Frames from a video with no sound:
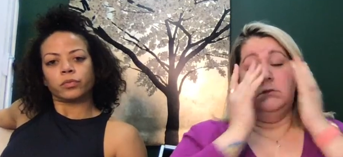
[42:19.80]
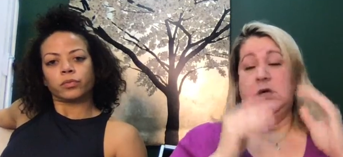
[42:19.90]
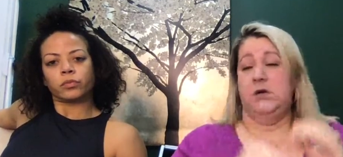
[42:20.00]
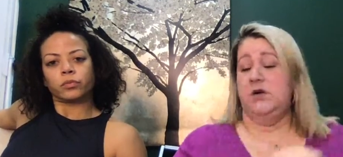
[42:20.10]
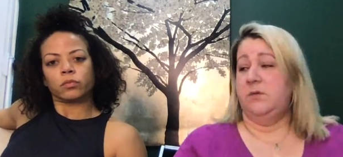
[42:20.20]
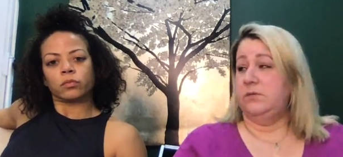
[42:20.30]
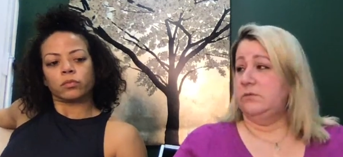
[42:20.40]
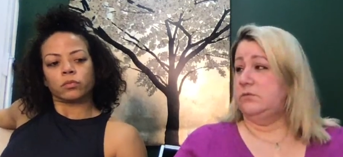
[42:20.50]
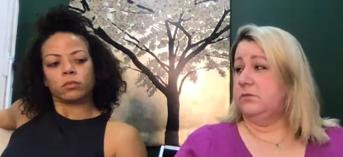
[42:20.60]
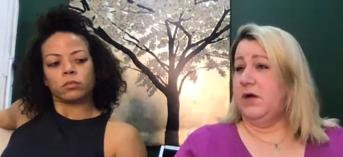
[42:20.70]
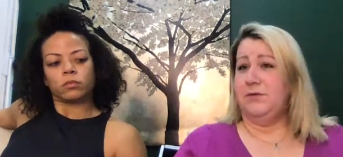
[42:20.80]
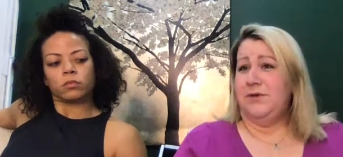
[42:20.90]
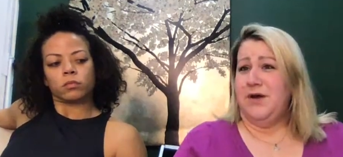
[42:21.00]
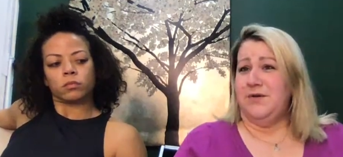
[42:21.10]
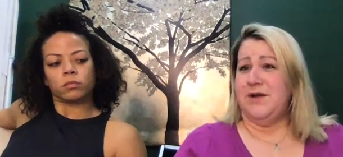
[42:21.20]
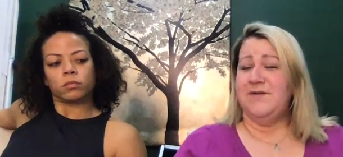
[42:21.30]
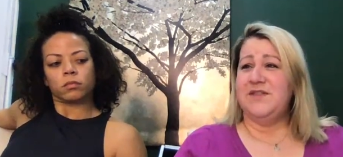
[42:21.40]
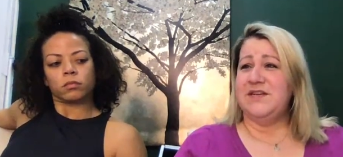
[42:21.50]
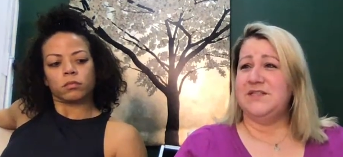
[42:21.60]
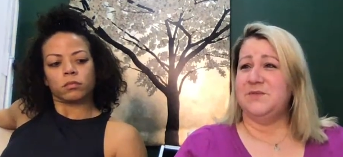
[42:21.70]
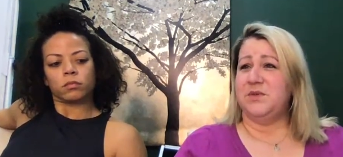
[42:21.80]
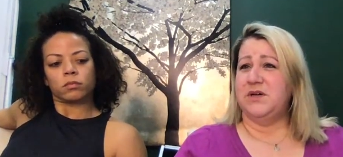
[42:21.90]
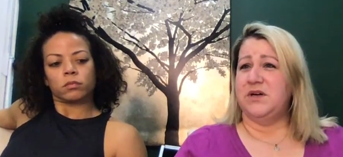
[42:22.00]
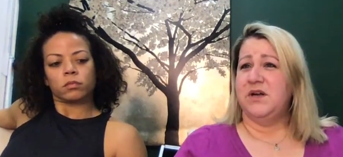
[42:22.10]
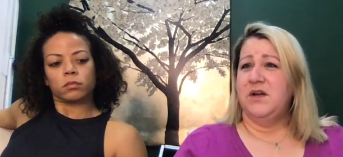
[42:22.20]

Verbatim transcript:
Speaker 1: I don't know. I don't know. Everything is a blur.